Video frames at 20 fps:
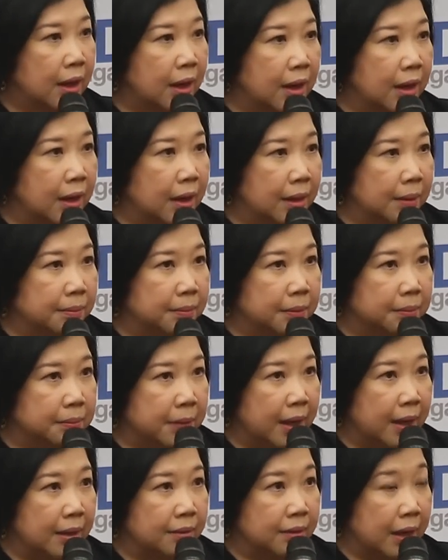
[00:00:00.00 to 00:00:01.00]

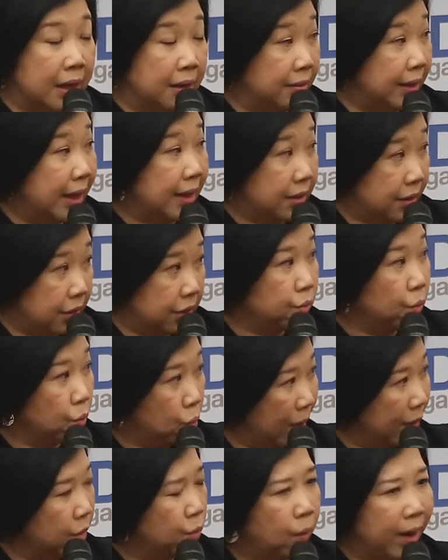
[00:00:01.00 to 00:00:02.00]
And that's
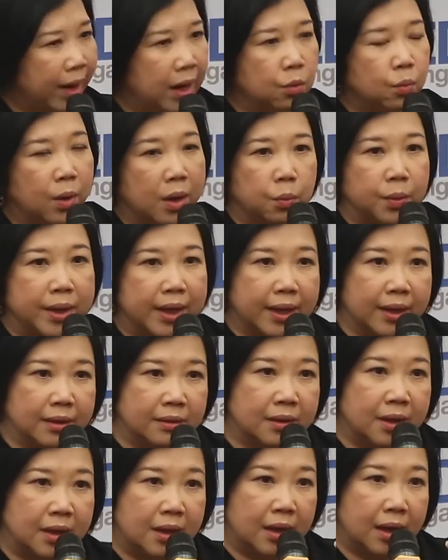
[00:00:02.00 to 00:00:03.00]
one way where we
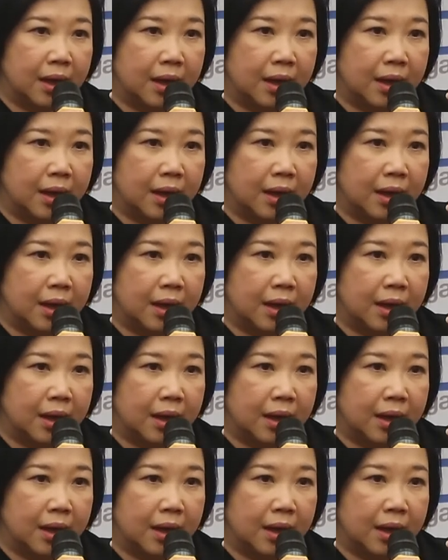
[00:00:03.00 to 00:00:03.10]
can